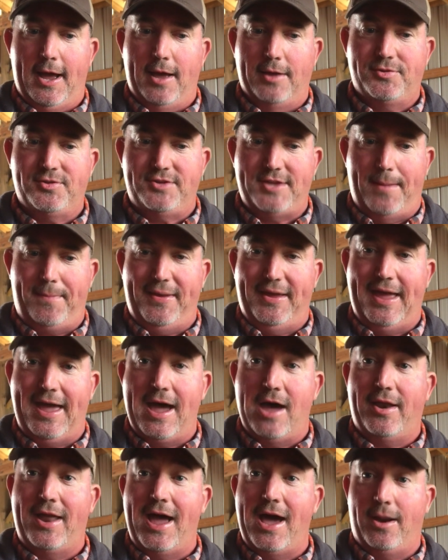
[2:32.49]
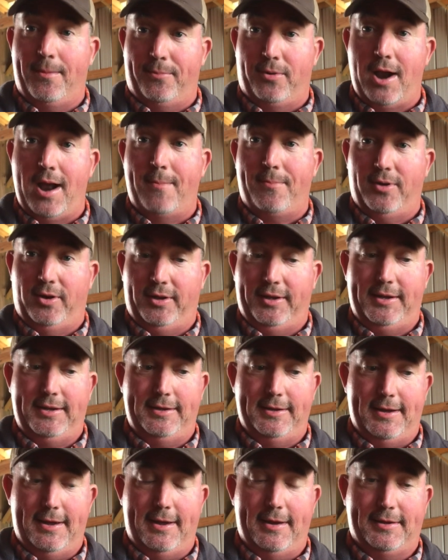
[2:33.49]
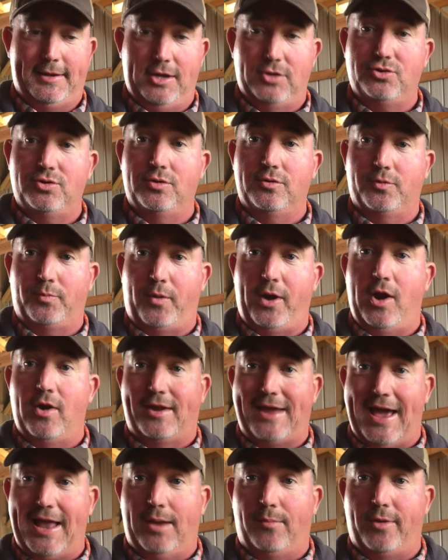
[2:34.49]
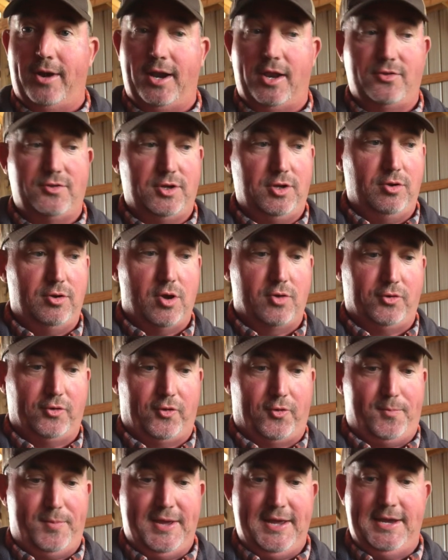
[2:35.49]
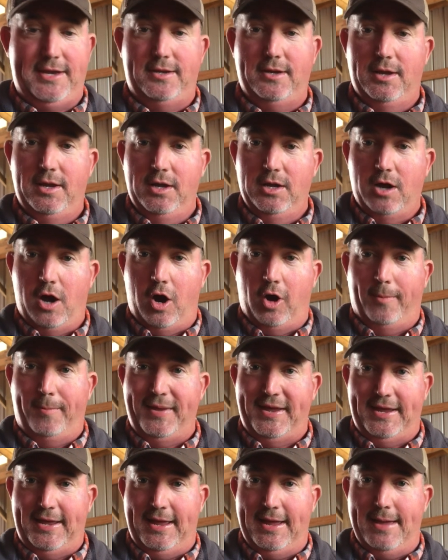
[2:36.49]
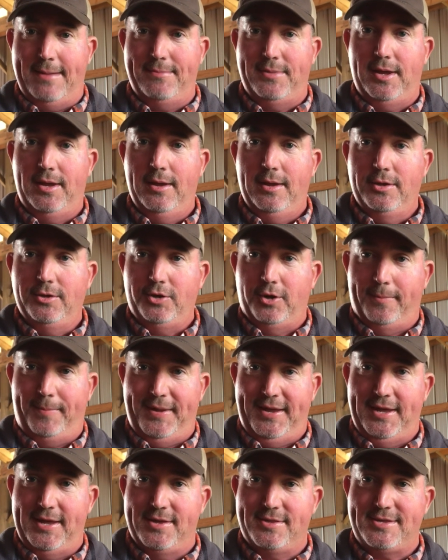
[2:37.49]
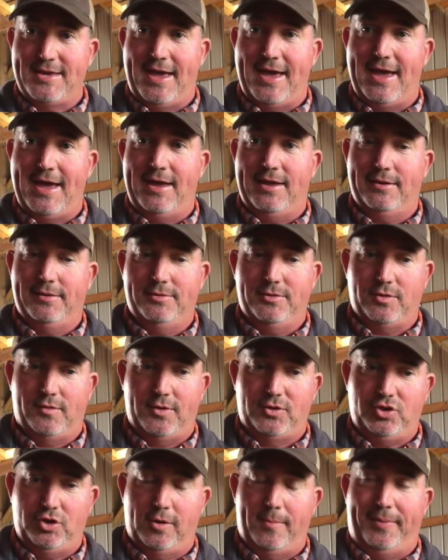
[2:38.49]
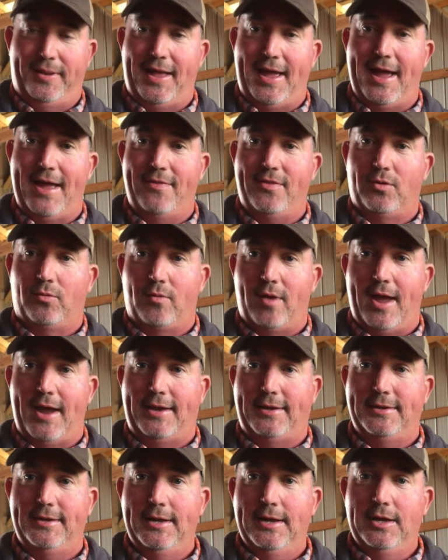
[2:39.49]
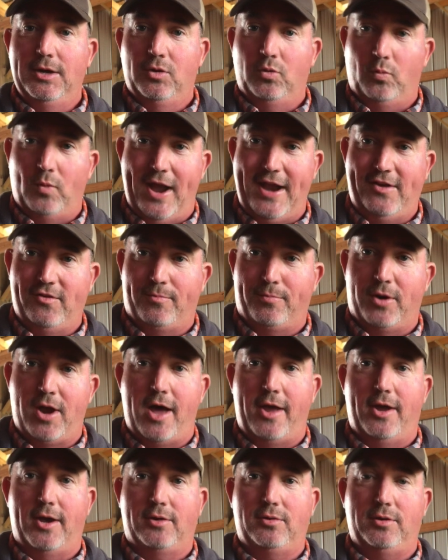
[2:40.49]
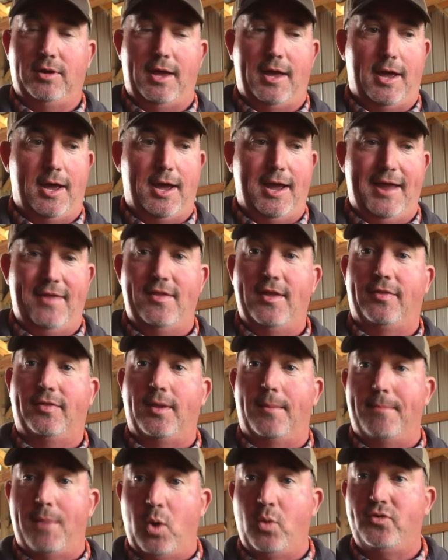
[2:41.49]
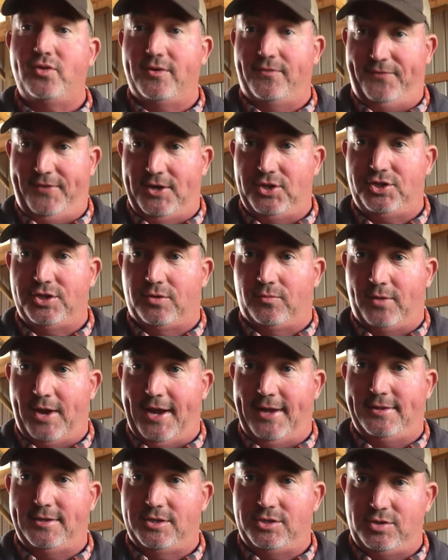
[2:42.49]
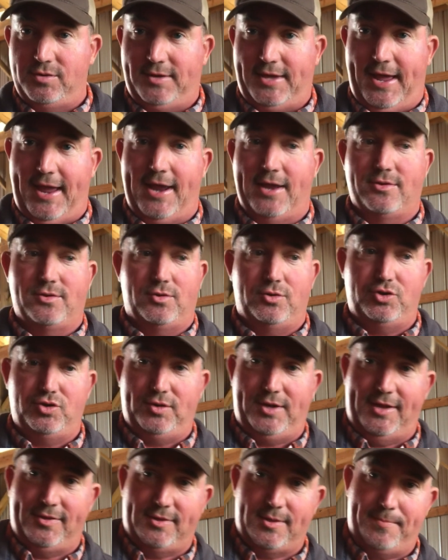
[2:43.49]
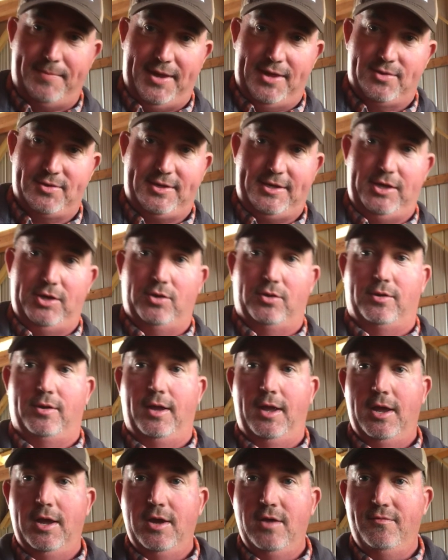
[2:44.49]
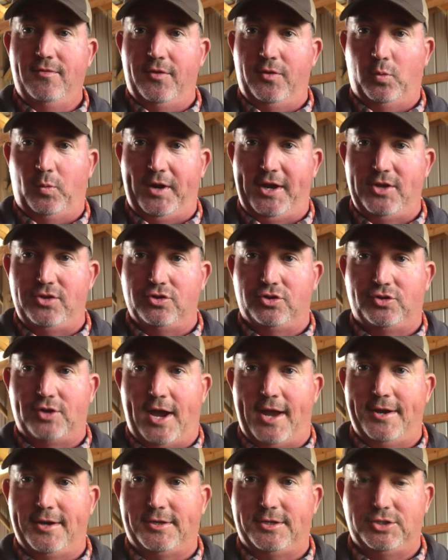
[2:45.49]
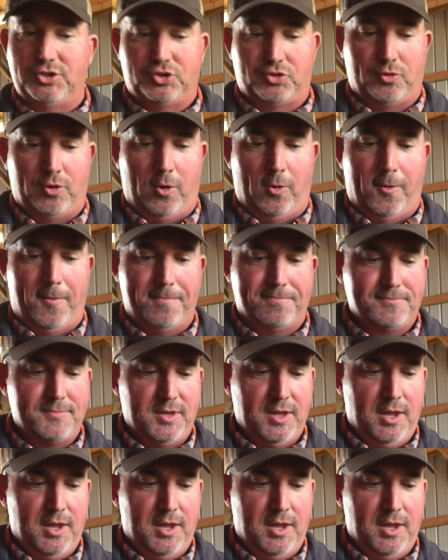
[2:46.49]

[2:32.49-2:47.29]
stepping out how to properly get your sprayer calibrated, so you know your speed, RPM, your PSI, so that you're applying the right rate of product and the most efficient rate that you can so that you get the best kill for the weeds you're trying to control.